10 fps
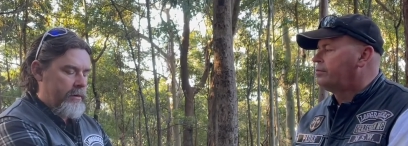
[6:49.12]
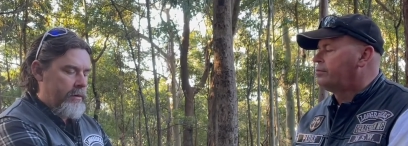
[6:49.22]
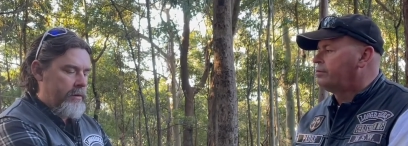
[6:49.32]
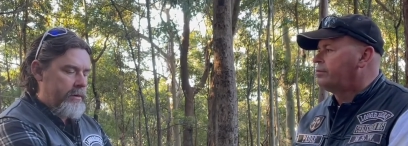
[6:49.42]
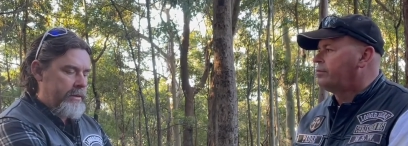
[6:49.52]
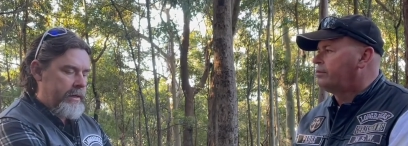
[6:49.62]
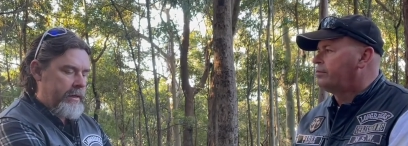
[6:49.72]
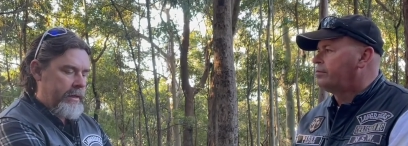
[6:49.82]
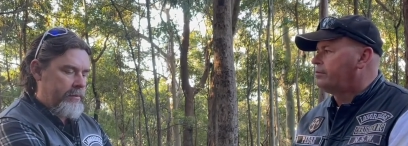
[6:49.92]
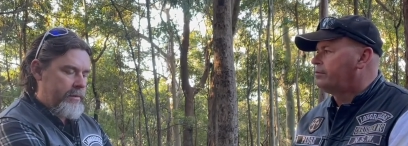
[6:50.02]
Speaker 1: God yet
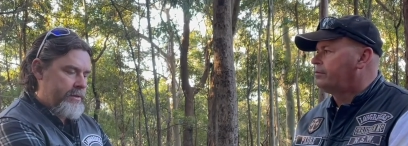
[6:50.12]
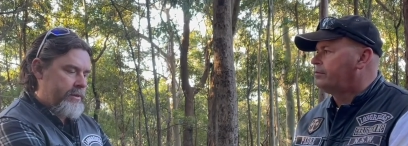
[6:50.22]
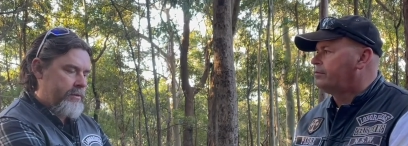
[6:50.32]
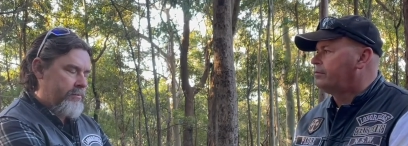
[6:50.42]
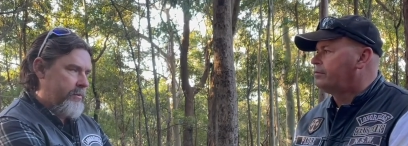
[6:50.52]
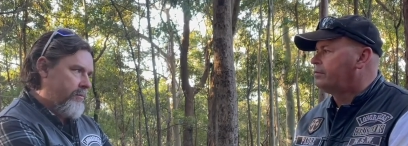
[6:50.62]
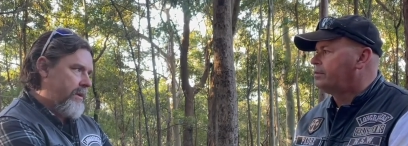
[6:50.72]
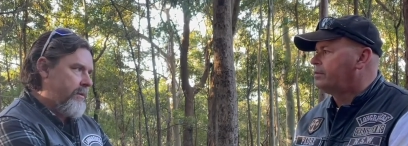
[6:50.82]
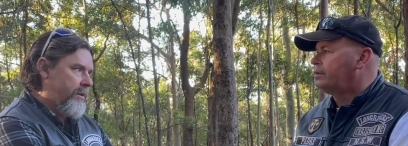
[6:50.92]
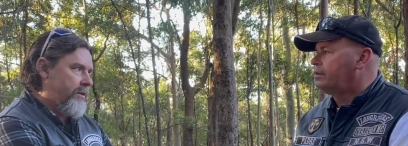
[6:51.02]
are the ones that we
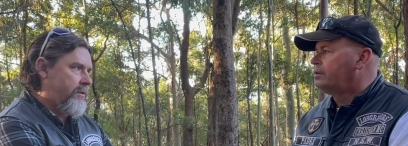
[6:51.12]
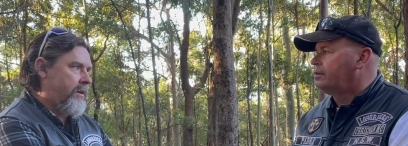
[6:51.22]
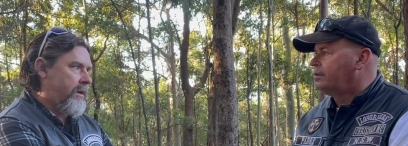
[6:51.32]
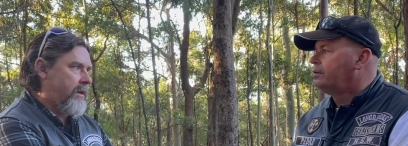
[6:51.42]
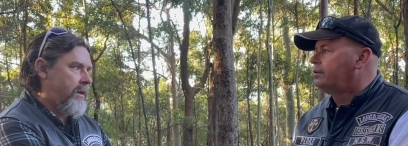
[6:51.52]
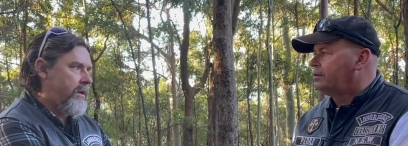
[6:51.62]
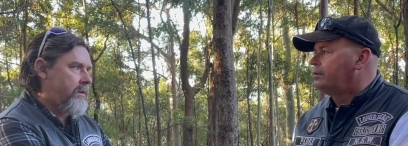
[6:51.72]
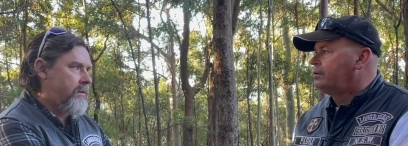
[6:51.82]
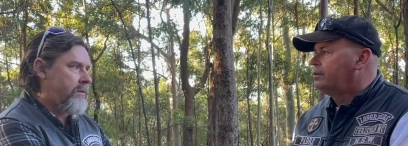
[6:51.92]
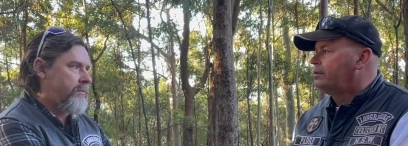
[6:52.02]
really want to try and connect
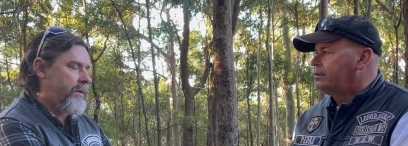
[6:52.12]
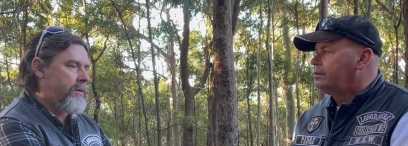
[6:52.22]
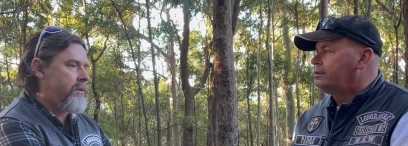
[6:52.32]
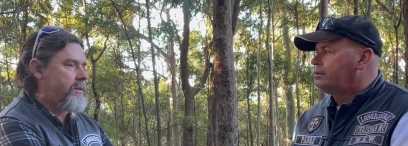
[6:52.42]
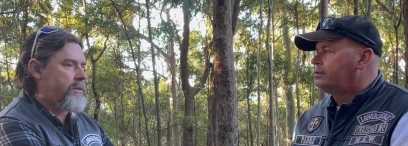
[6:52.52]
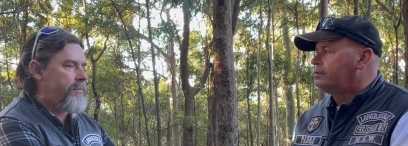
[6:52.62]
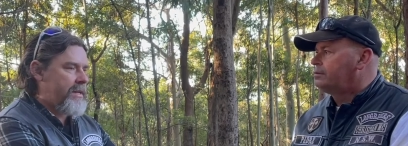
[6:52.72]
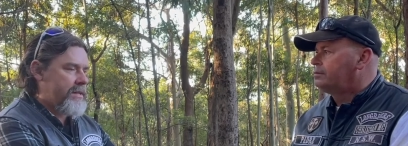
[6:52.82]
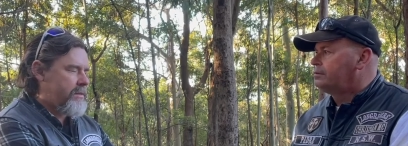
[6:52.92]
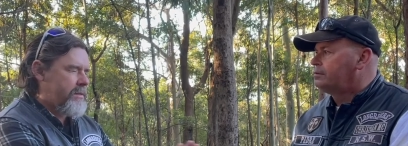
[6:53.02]
to because it
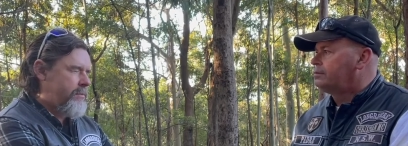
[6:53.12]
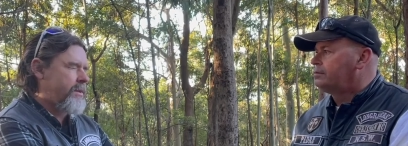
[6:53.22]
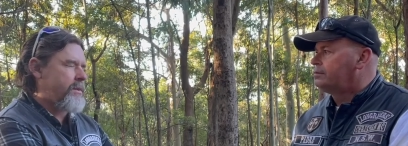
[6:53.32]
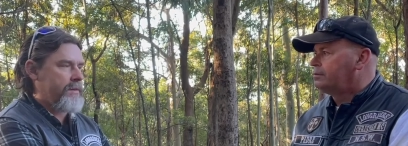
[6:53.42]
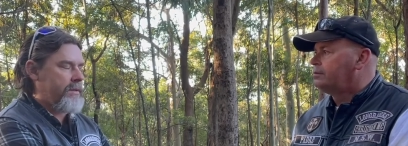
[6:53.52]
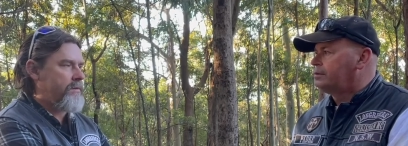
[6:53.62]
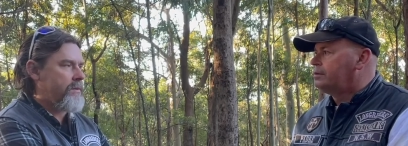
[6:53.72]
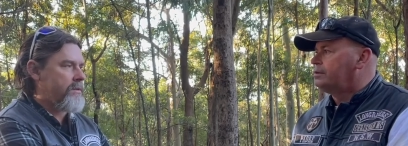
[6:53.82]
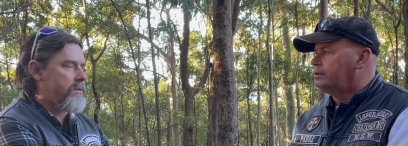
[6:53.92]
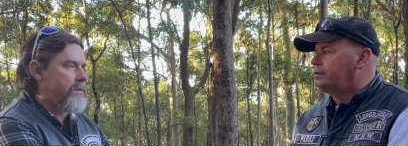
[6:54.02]
makes so much of a
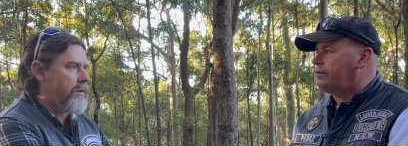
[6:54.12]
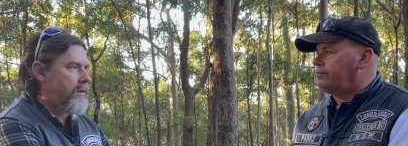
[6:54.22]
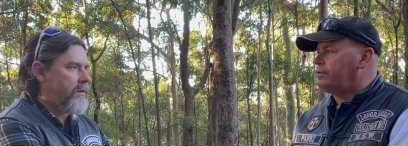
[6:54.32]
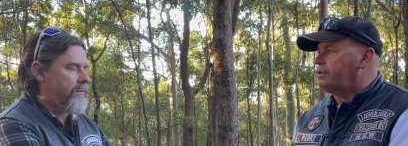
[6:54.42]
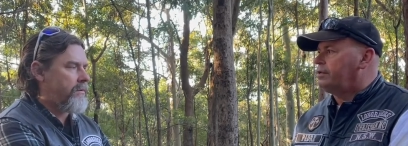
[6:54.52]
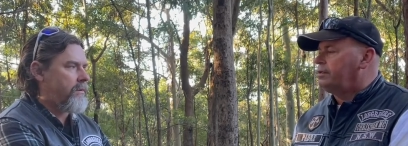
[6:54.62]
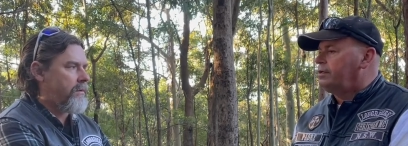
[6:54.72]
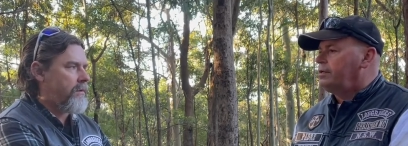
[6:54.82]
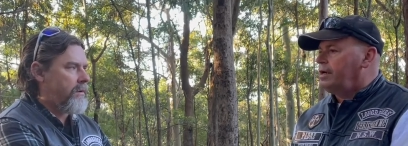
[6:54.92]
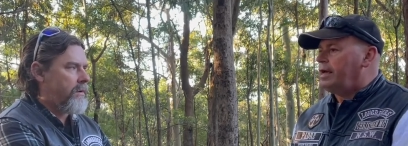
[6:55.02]
difference to your Definitely. life.
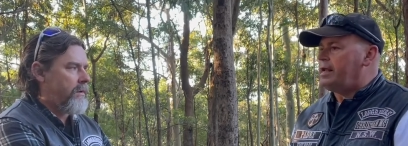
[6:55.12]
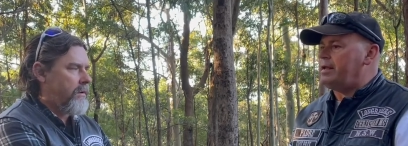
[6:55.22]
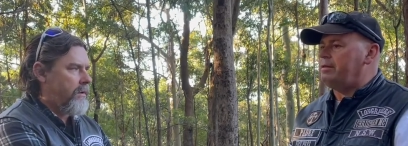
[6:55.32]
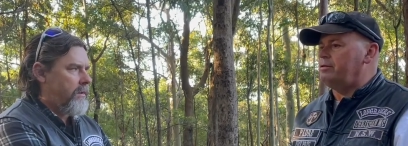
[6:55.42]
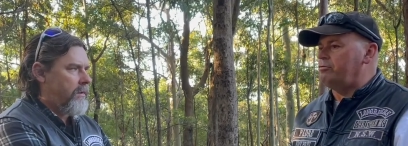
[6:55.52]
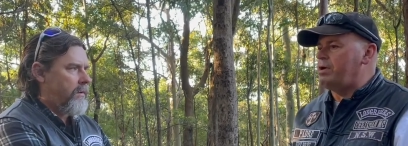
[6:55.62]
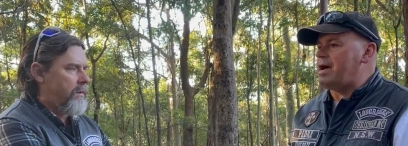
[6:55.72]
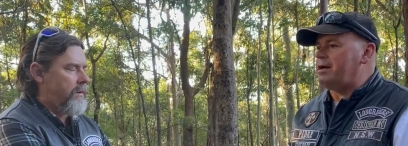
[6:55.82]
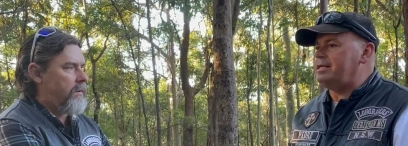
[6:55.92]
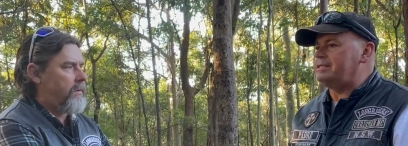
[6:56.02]
Speaker 2: And, and the
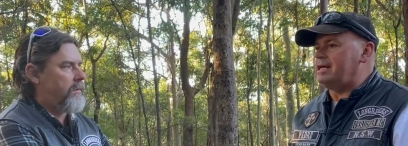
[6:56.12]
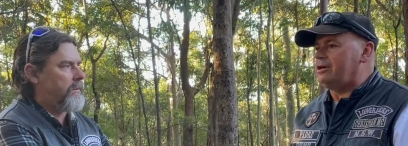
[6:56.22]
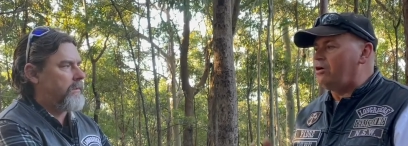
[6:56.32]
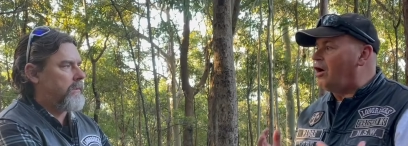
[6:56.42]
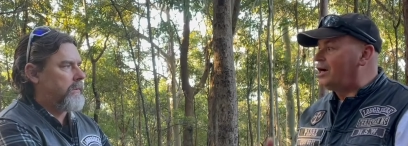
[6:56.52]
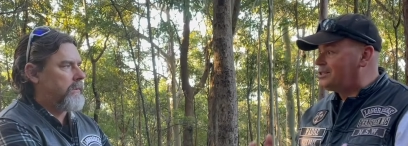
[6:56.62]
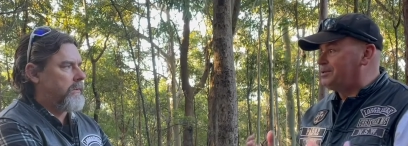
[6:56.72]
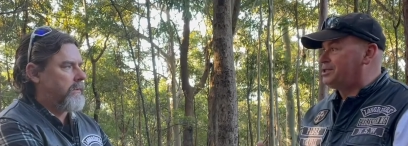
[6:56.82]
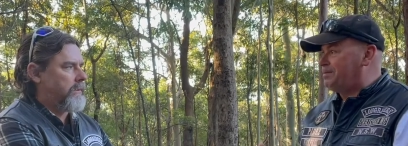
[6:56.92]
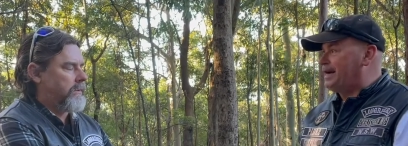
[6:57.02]
reality is that God's
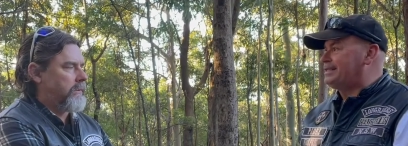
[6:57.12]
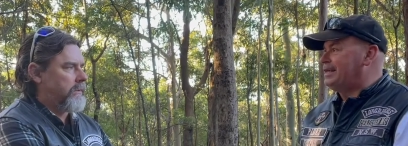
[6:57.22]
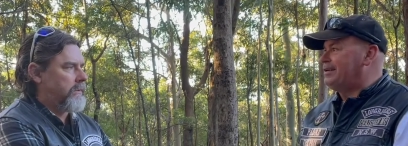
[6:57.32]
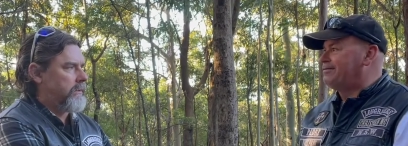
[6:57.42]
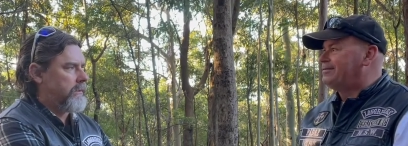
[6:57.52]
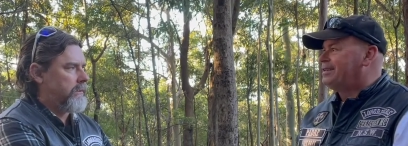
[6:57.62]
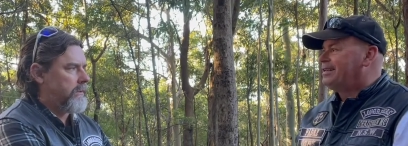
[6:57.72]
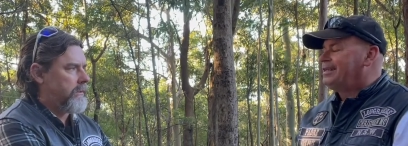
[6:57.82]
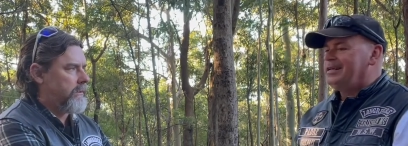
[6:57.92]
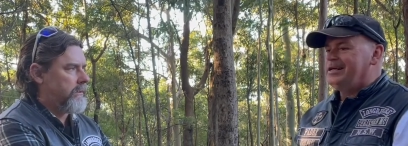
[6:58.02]
perspective
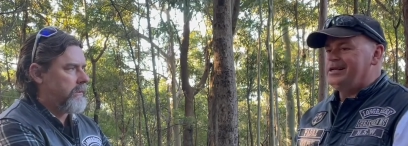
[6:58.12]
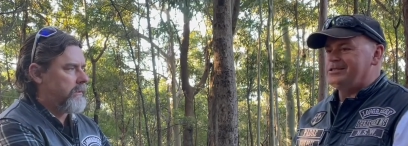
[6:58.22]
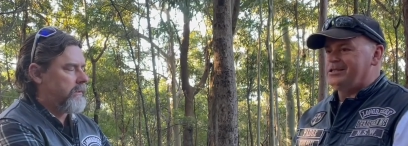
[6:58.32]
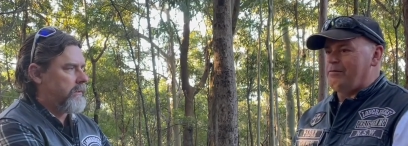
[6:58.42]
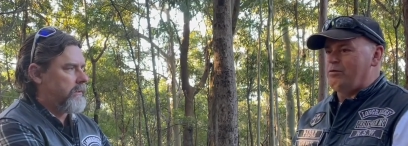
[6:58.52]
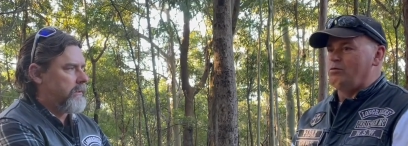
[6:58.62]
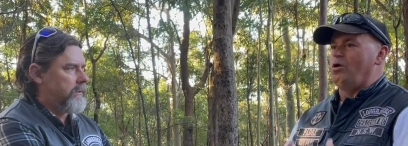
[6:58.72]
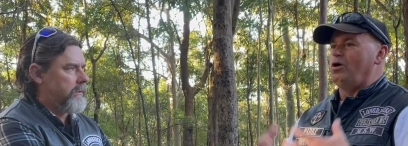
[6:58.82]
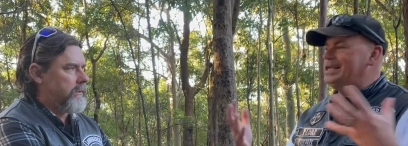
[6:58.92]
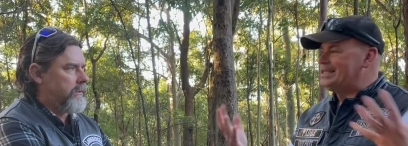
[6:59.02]
is that we're
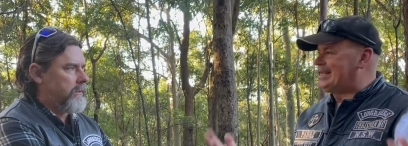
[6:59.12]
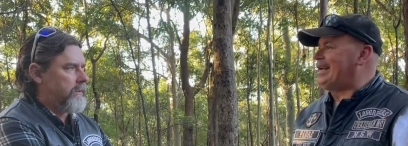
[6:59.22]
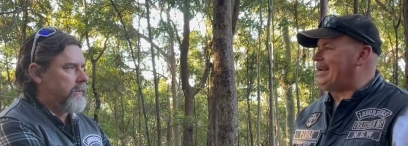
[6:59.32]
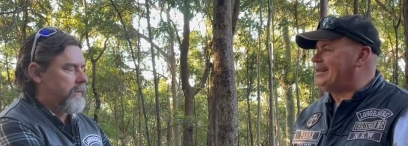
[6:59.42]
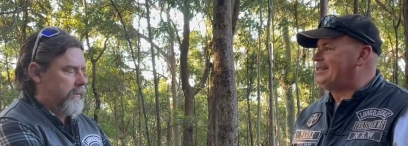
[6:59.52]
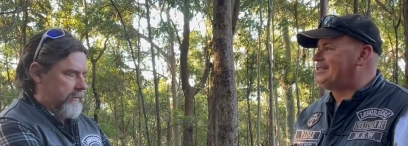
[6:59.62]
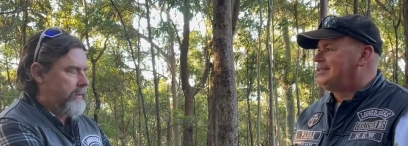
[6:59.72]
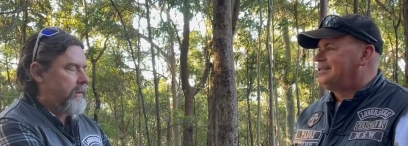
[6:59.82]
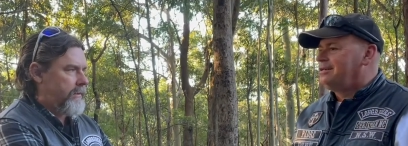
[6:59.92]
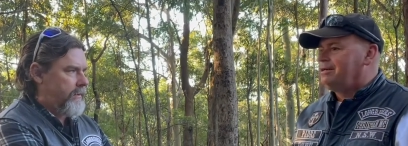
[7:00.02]
all His kids
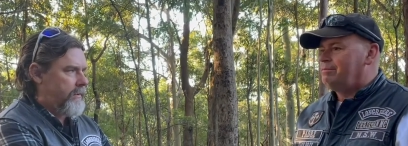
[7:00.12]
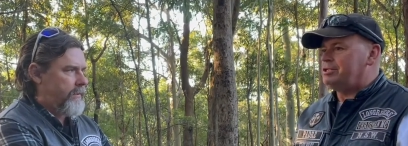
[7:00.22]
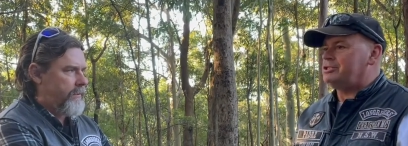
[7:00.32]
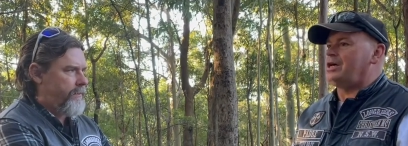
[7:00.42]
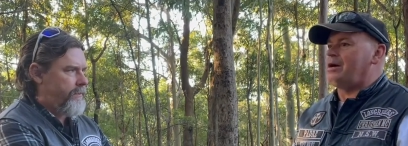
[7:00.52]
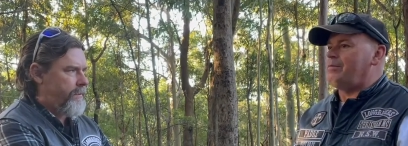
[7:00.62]
but some